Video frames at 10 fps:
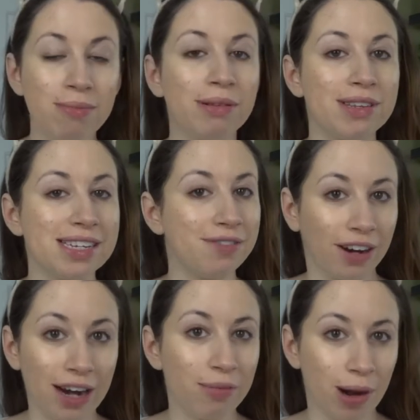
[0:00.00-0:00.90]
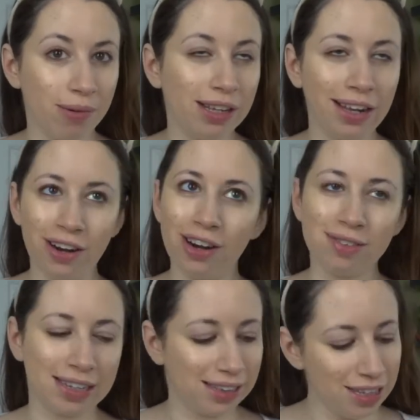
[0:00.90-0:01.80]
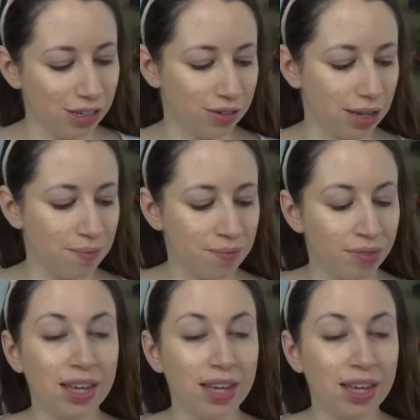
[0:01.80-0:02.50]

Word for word: but it was a different kind of primer I landed on. I was like, let's use it.